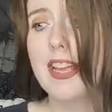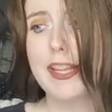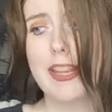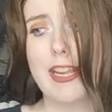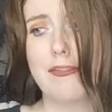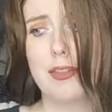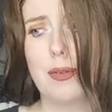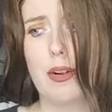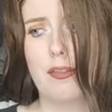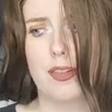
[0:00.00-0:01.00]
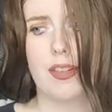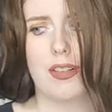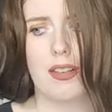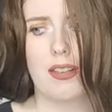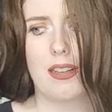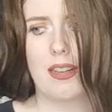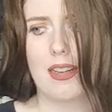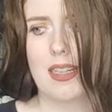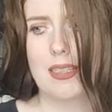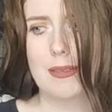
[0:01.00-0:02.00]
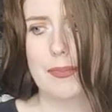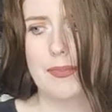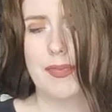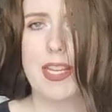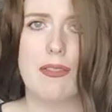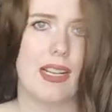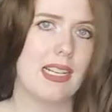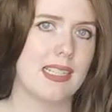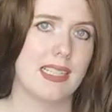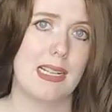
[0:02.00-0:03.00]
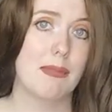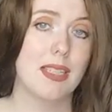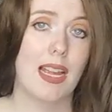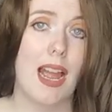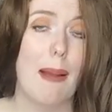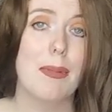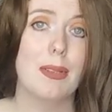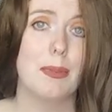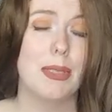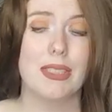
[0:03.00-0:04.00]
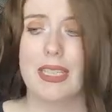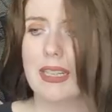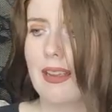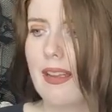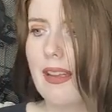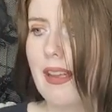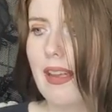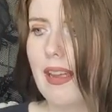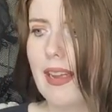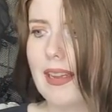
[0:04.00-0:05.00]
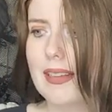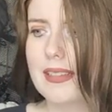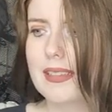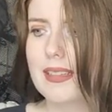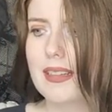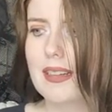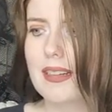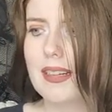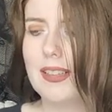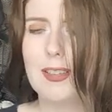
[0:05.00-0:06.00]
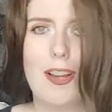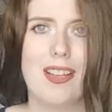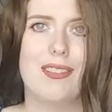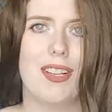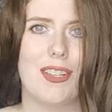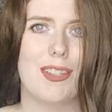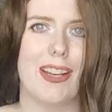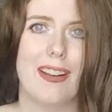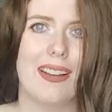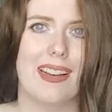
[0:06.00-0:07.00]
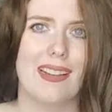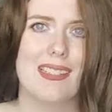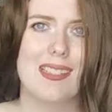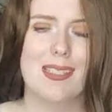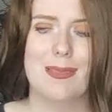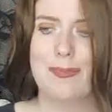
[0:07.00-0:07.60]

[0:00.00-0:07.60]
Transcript: They flew over the United States Capitol building and a lot of other areas.